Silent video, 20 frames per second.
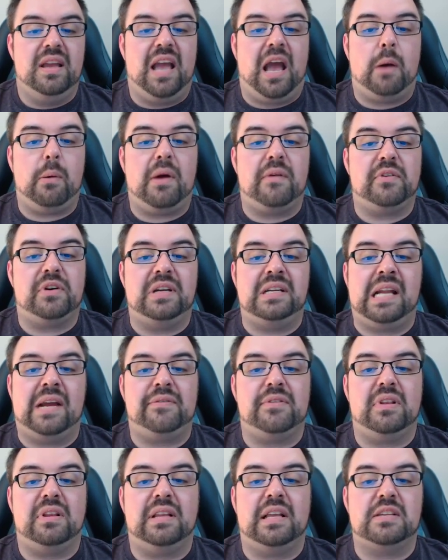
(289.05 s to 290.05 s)
However, it
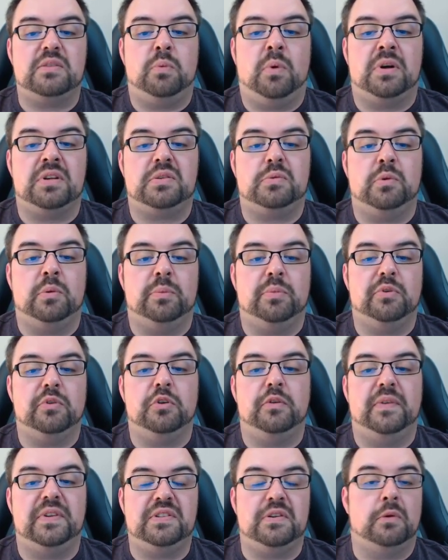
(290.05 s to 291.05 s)
nevertheless wants to
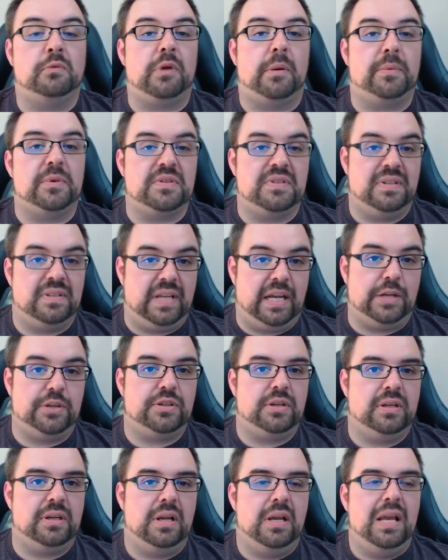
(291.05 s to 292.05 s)
improve its own
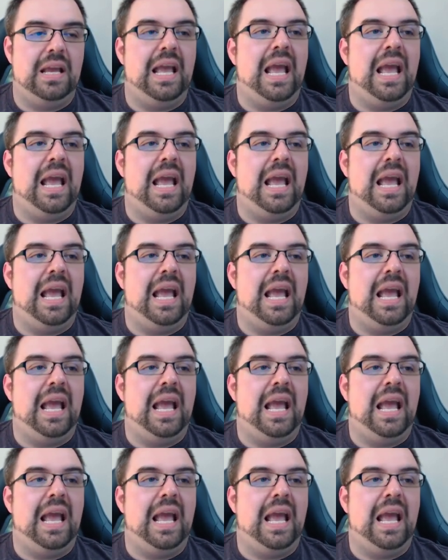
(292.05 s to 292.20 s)
representation.